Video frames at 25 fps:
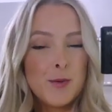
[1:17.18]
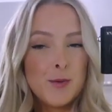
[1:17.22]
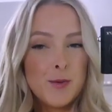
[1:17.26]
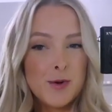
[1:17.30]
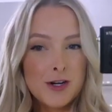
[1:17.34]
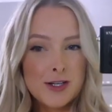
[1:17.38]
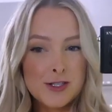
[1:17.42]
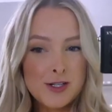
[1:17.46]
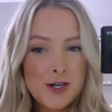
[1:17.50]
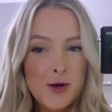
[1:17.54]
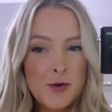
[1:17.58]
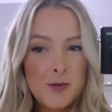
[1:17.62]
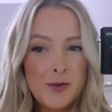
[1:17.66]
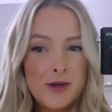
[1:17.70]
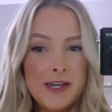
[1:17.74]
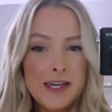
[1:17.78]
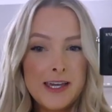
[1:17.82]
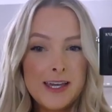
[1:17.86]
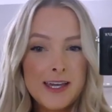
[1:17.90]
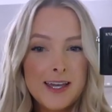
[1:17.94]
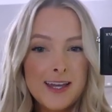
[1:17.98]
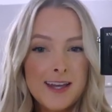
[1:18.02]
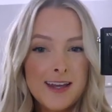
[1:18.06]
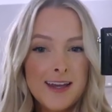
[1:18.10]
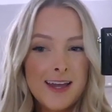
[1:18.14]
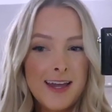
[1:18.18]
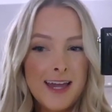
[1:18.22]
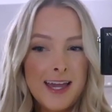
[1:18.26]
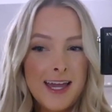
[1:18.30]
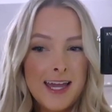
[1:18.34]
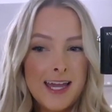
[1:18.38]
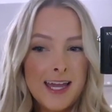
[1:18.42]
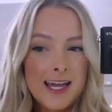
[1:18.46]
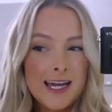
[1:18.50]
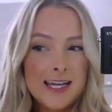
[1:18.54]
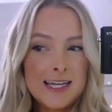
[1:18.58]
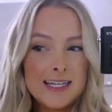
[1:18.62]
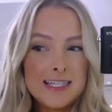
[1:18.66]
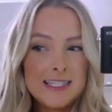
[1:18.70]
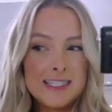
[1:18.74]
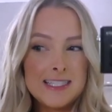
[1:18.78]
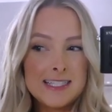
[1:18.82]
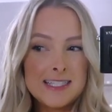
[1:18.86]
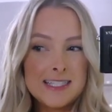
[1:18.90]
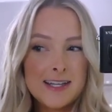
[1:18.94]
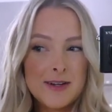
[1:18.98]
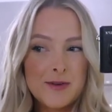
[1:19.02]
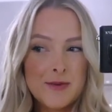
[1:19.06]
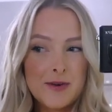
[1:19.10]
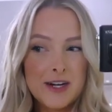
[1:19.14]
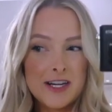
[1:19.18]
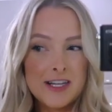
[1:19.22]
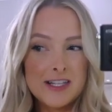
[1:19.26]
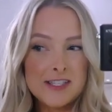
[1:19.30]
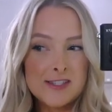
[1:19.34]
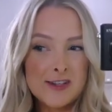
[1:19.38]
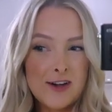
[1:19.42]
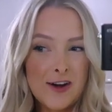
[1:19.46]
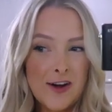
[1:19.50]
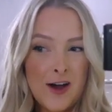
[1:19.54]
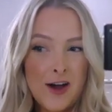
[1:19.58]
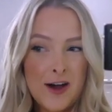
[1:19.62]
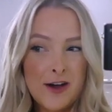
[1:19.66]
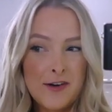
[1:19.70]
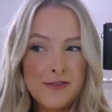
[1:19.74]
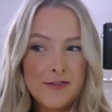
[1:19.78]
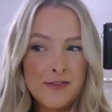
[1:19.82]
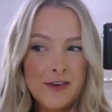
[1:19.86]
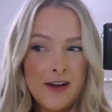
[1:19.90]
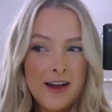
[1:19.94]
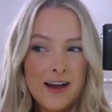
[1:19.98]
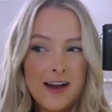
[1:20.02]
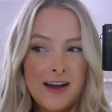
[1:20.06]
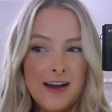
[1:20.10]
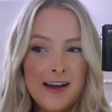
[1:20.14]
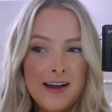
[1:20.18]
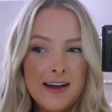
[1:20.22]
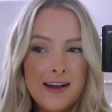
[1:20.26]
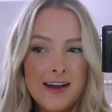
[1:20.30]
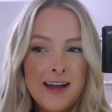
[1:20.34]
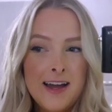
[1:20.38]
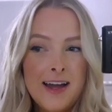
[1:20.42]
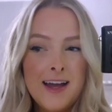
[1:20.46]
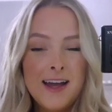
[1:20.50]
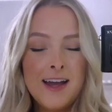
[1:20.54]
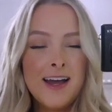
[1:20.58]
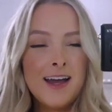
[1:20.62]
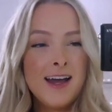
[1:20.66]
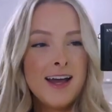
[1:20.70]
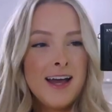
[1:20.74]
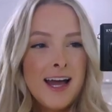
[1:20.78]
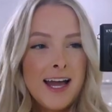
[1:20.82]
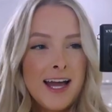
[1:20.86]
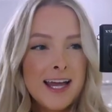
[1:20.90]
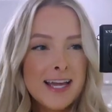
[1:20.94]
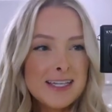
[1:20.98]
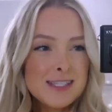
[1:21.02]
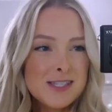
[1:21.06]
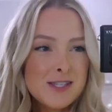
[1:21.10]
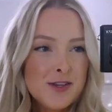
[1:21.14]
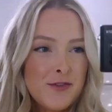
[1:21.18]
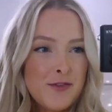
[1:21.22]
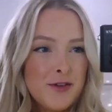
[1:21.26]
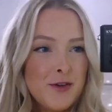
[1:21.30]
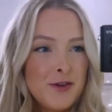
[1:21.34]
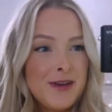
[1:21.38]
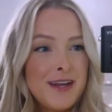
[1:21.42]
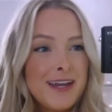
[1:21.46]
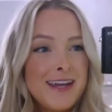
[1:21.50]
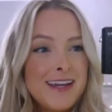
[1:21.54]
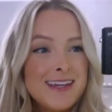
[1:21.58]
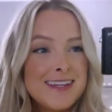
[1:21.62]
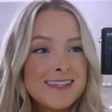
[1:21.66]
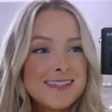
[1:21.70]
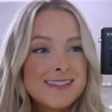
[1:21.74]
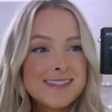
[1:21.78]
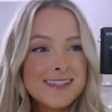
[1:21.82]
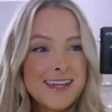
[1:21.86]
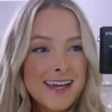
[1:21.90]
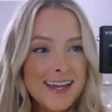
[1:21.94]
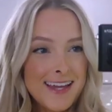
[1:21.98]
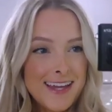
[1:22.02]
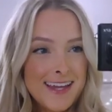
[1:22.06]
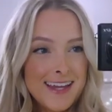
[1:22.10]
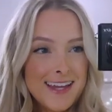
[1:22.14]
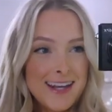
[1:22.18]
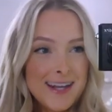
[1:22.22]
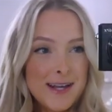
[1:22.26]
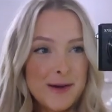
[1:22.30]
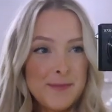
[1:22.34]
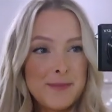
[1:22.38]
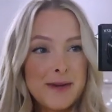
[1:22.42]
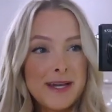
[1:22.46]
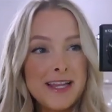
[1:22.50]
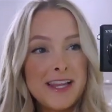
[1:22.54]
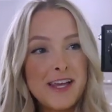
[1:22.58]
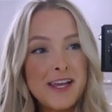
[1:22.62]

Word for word: worked all week and we're gonna start off uh, I guess a few days in my